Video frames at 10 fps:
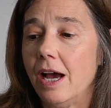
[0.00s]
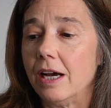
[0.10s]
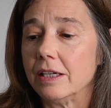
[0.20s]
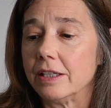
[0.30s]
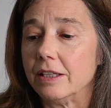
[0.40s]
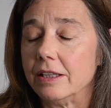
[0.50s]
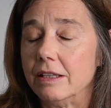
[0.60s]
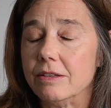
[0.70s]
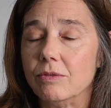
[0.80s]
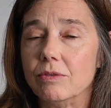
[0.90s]

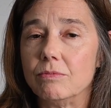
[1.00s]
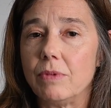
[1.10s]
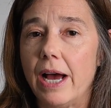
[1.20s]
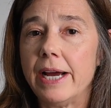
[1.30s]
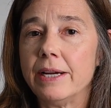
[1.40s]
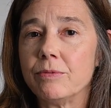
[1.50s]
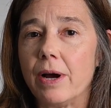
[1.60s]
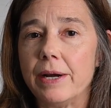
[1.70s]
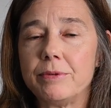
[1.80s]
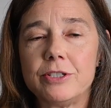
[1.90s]

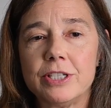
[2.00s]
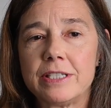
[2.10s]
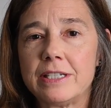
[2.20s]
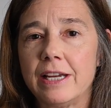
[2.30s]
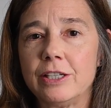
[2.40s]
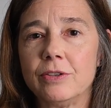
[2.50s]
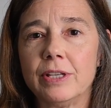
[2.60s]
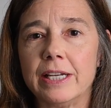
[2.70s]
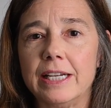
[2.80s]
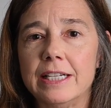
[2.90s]
I would just tell you
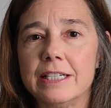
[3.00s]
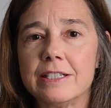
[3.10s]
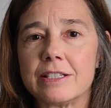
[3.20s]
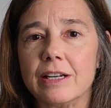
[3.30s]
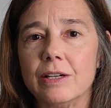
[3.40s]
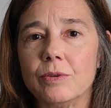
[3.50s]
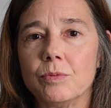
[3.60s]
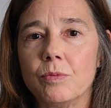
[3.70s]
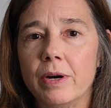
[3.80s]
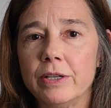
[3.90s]
that it is a
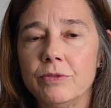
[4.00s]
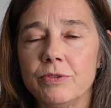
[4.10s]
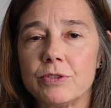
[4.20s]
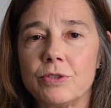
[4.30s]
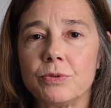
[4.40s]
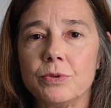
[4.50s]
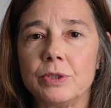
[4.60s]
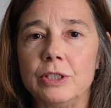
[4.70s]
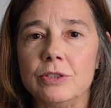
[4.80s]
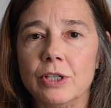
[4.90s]
wonderful tool.
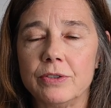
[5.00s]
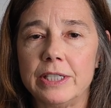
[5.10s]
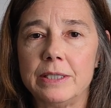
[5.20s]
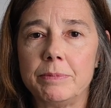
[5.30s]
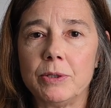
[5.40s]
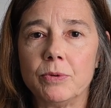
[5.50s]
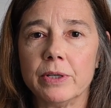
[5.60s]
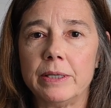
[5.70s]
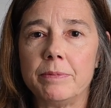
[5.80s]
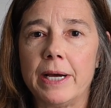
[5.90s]
You don't need to be
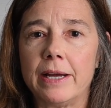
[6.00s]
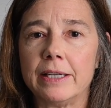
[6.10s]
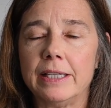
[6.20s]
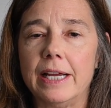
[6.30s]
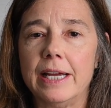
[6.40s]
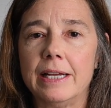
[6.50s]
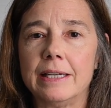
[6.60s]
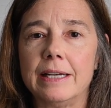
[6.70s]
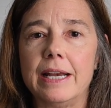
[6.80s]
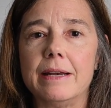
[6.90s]
worried about it,
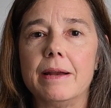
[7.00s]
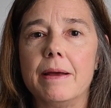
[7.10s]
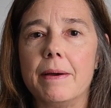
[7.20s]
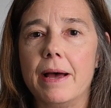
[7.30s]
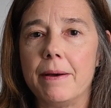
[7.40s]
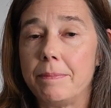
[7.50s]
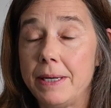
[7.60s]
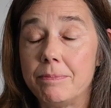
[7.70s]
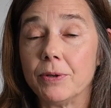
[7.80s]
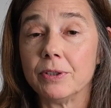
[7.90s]
and
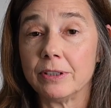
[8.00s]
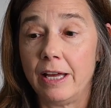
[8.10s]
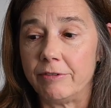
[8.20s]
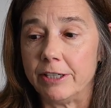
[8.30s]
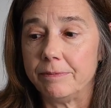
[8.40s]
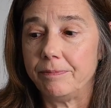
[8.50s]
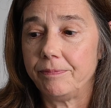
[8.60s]
people love it.